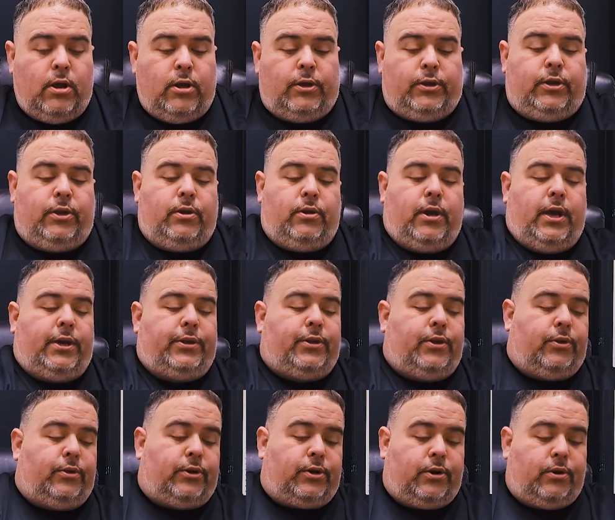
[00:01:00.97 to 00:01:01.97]
so you guys
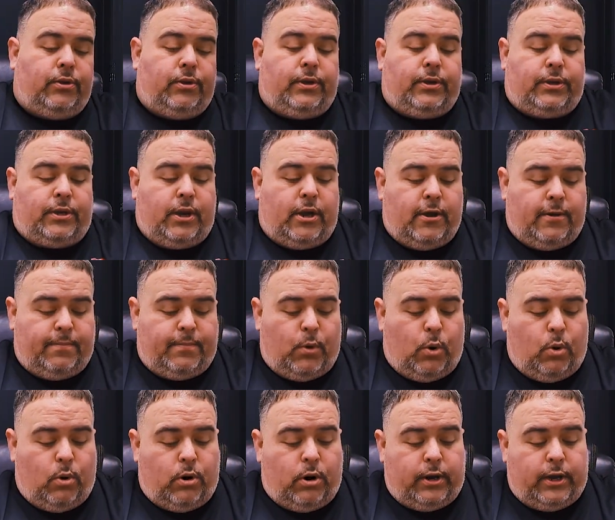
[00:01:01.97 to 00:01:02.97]
don't screw this up
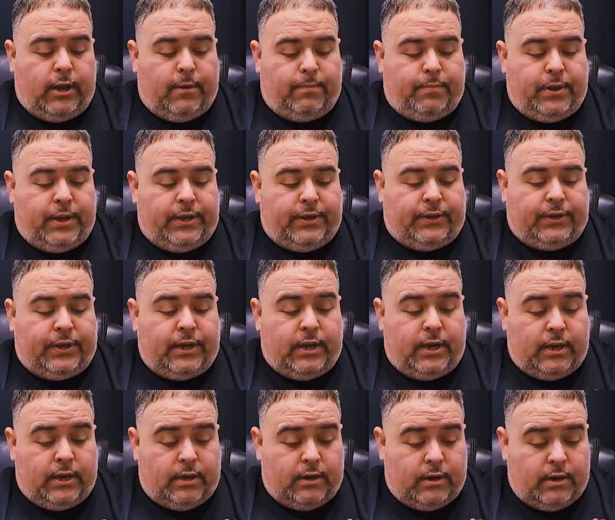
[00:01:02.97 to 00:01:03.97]
or get pissed
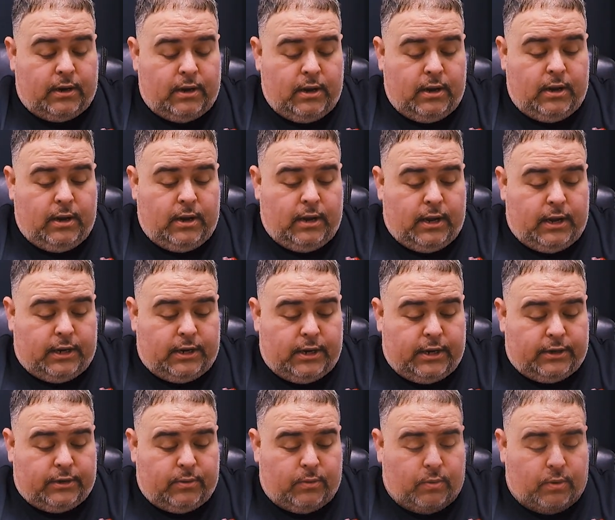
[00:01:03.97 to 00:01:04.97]
saying it
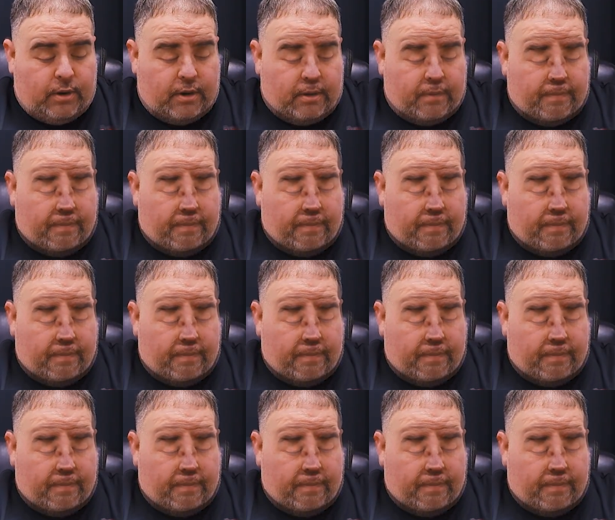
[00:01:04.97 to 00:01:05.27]
doesn't work.